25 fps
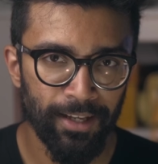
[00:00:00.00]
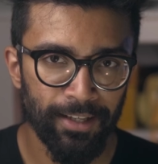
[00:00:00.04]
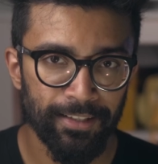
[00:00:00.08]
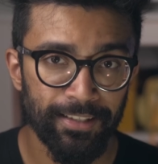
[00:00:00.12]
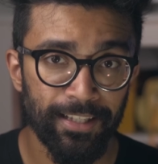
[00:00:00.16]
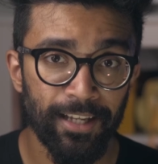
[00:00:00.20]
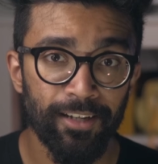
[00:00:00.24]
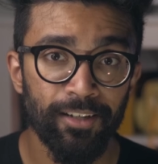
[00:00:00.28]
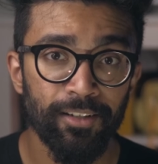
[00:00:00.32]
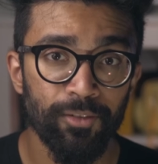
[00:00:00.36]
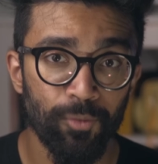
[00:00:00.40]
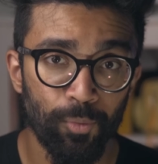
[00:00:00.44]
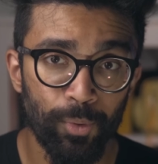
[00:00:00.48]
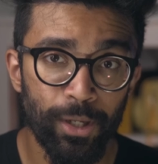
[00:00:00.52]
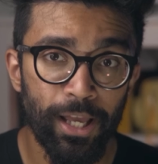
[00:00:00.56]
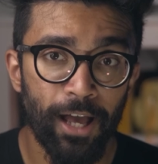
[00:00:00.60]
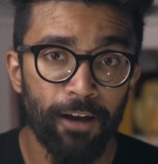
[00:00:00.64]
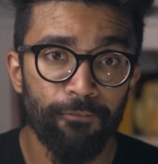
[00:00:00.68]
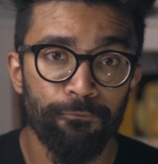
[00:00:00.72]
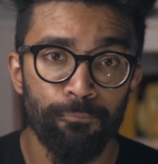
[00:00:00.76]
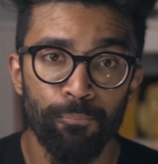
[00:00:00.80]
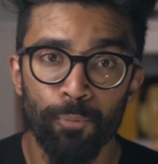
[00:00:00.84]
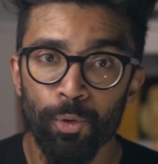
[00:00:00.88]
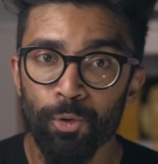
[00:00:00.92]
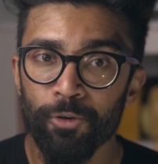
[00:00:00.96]
then we
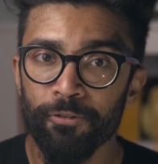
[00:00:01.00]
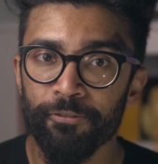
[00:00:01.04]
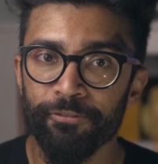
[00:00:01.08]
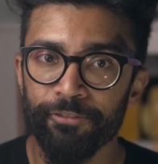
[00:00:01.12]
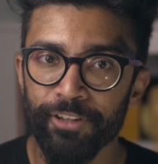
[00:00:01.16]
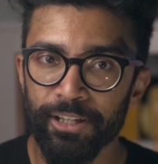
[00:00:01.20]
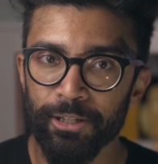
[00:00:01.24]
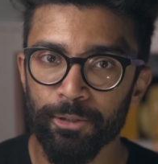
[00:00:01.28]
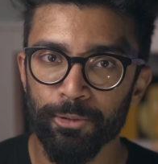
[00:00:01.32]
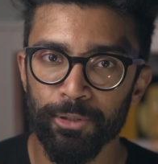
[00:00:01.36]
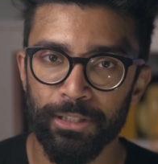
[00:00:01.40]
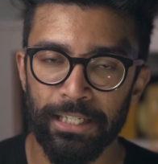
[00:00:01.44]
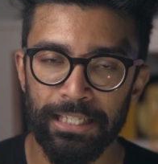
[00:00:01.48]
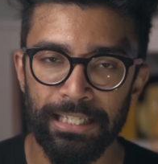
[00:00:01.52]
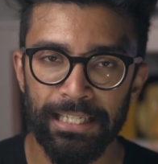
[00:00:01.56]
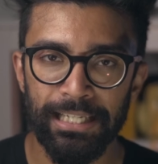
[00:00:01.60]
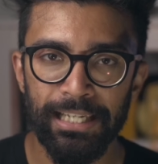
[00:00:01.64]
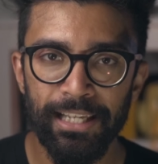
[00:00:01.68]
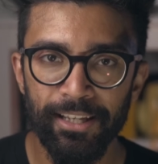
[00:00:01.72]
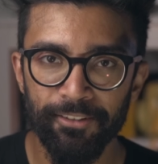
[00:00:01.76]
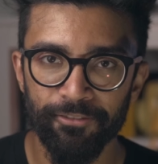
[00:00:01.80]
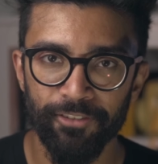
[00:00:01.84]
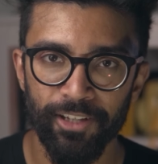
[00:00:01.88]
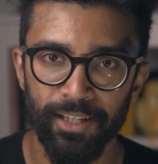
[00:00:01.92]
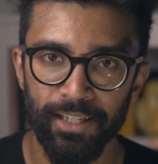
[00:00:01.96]
have more field
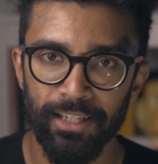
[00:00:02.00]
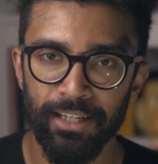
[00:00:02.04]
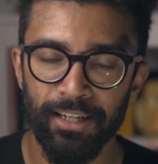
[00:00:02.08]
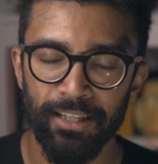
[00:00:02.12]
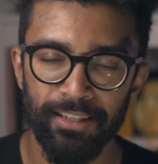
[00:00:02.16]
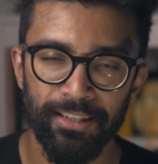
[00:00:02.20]
leaving